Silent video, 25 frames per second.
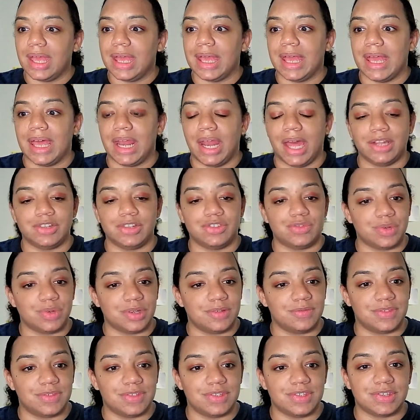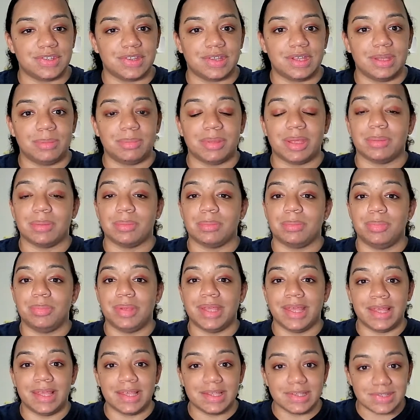and I drift to sleep in
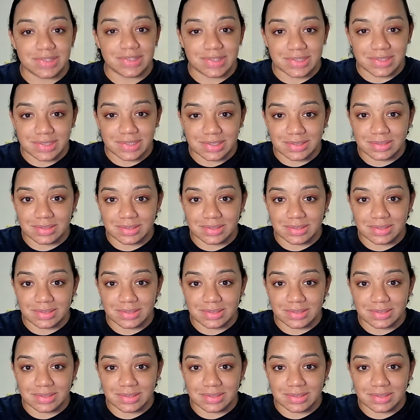peace,